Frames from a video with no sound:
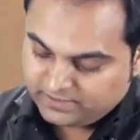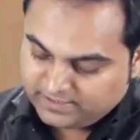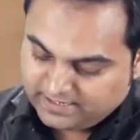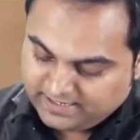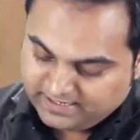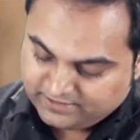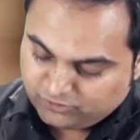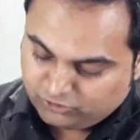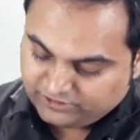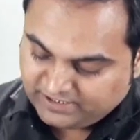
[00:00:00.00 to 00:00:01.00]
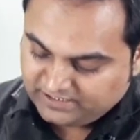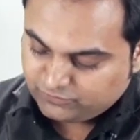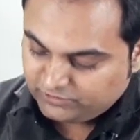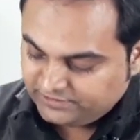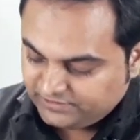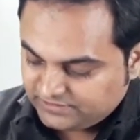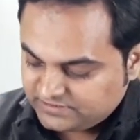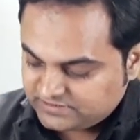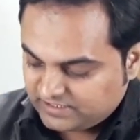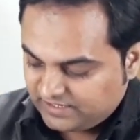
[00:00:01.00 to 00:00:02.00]
And on calculating
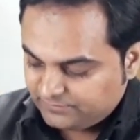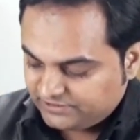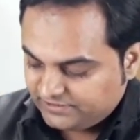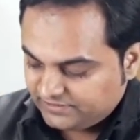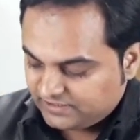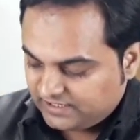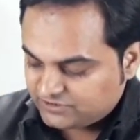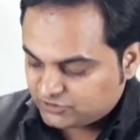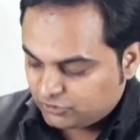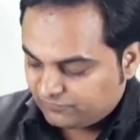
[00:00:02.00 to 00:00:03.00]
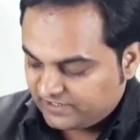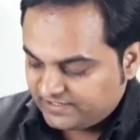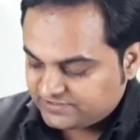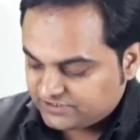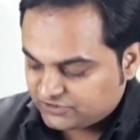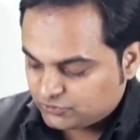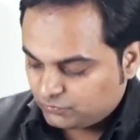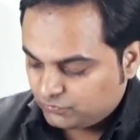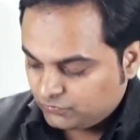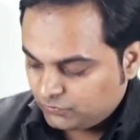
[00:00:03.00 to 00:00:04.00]
this, I am getting the answer of
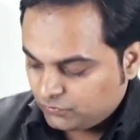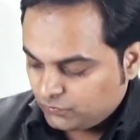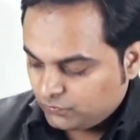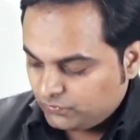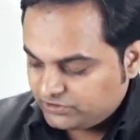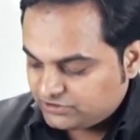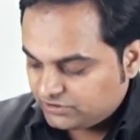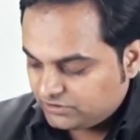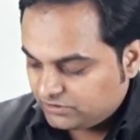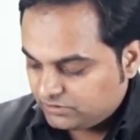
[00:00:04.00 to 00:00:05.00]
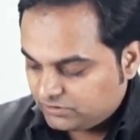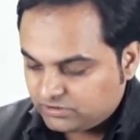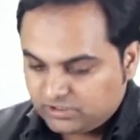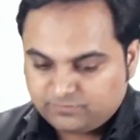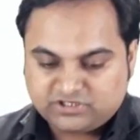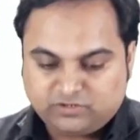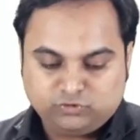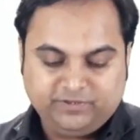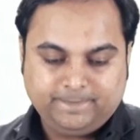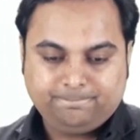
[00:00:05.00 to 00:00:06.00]
Ixx2, which comes out
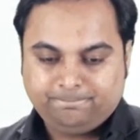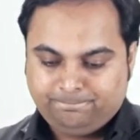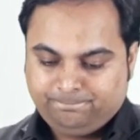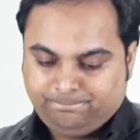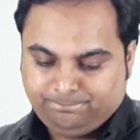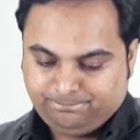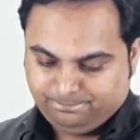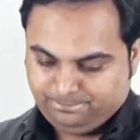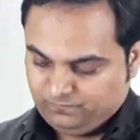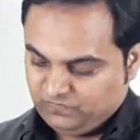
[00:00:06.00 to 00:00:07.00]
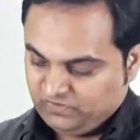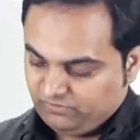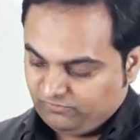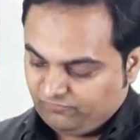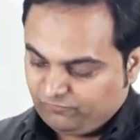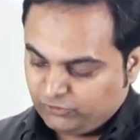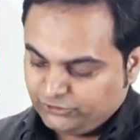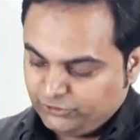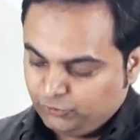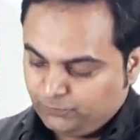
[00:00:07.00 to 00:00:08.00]
to be
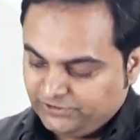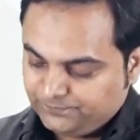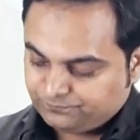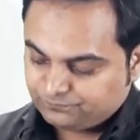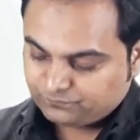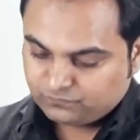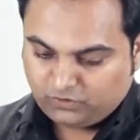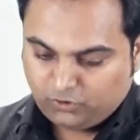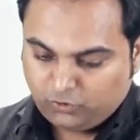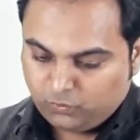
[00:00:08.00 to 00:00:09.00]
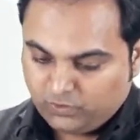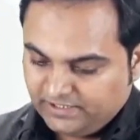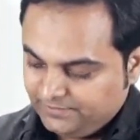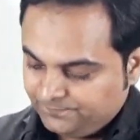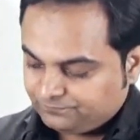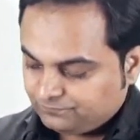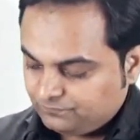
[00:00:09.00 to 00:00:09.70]
42.19